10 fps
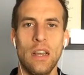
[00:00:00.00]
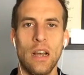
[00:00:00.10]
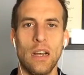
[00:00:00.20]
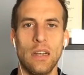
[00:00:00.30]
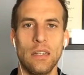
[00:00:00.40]

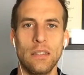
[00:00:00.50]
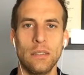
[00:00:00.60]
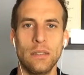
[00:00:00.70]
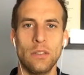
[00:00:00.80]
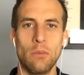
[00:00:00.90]
Uh,
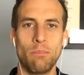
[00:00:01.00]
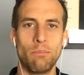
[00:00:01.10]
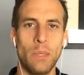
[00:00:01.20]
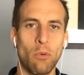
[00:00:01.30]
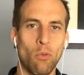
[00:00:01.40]
you know,
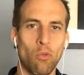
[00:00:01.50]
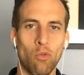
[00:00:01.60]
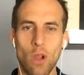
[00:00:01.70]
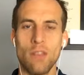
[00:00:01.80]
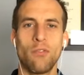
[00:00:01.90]
people
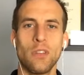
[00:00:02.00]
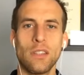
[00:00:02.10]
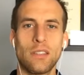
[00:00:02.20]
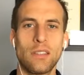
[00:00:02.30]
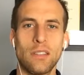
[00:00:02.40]
run for
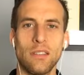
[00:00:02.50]
this,